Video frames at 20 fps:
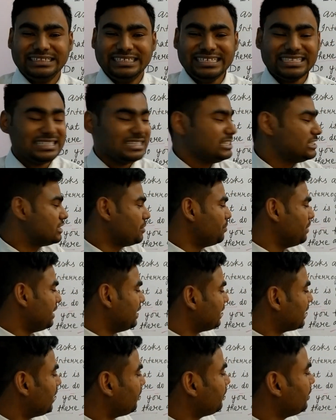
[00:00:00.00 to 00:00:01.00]
This is the
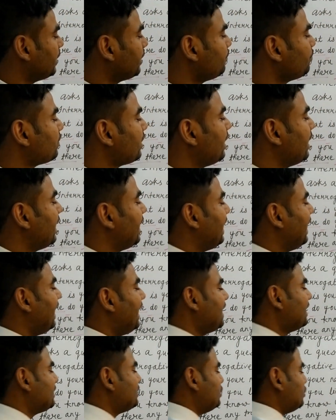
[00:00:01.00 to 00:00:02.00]
meaning of here.
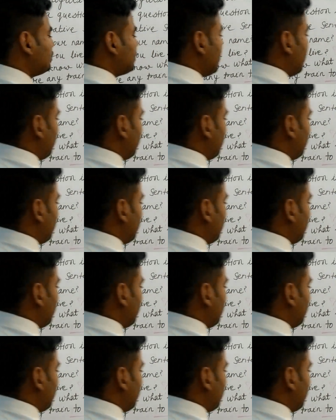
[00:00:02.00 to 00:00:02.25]
At this